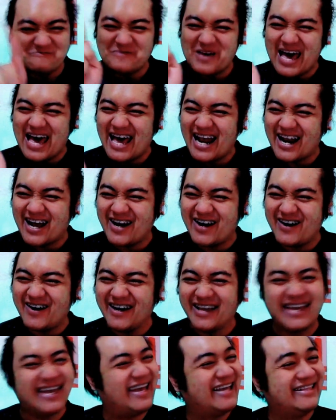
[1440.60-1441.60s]
pero
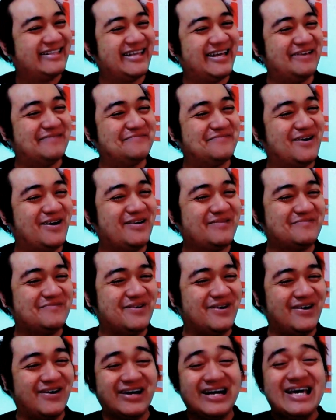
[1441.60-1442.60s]
hindi
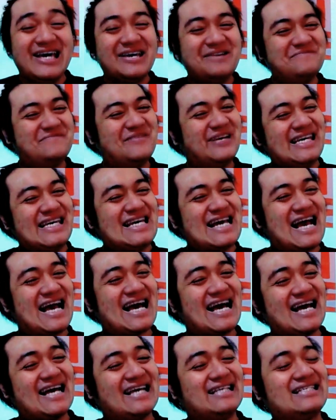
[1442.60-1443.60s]
popok. Bye
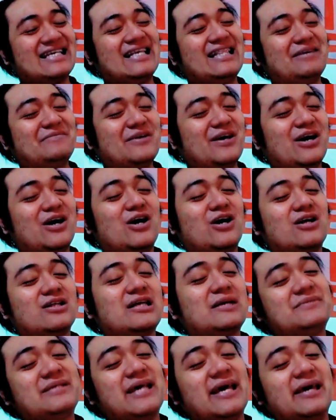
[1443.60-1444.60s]
guys, I love you all.
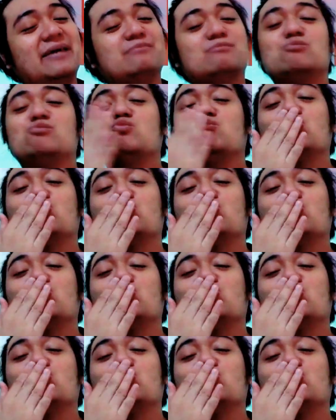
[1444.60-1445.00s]
Keep safe.